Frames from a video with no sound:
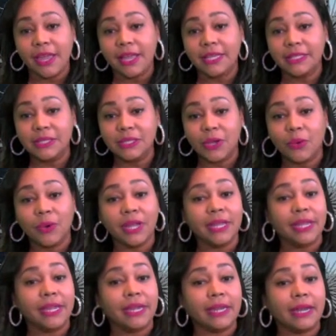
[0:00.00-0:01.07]
And so,
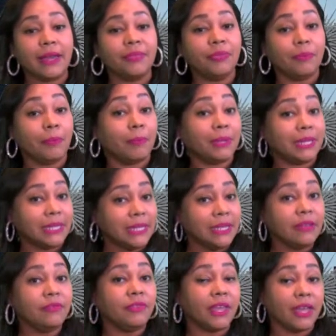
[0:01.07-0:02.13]
again, I
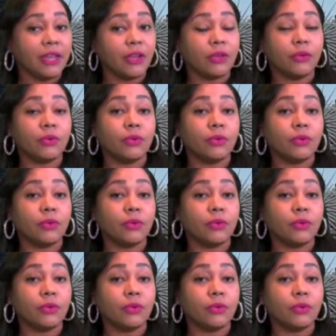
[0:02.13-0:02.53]
believe that